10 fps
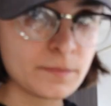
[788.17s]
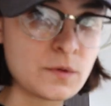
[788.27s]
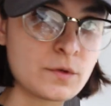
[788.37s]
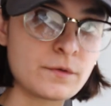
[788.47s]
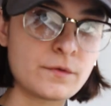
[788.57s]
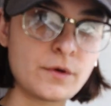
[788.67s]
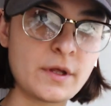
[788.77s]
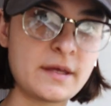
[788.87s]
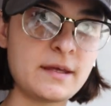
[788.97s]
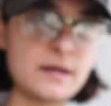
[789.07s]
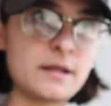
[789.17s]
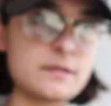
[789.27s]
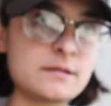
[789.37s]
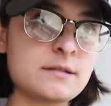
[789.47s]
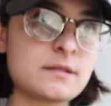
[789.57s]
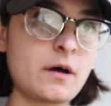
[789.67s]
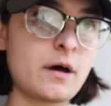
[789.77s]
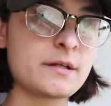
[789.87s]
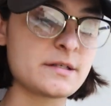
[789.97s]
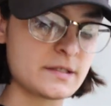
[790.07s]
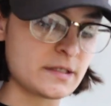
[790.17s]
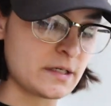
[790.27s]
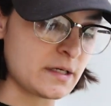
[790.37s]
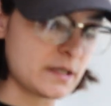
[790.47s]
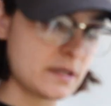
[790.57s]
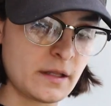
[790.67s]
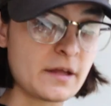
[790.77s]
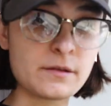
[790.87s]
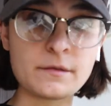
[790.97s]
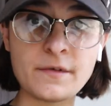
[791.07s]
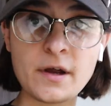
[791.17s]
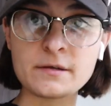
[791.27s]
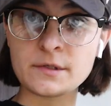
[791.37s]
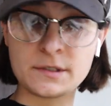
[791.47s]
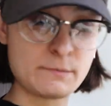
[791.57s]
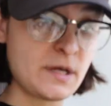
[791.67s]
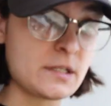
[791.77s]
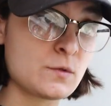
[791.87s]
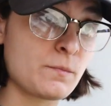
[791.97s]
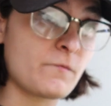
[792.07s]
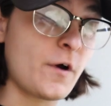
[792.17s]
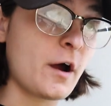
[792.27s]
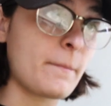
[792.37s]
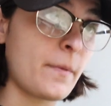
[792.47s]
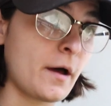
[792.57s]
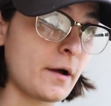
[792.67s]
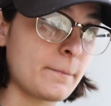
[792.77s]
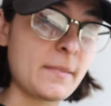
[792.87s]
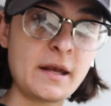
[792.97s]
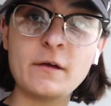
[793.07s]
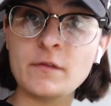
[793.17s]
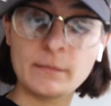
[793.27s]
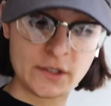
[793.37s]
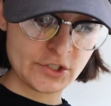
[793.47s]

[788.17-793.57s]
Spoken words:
beautiful, and honestly, like they're spaced far apart. Many of them are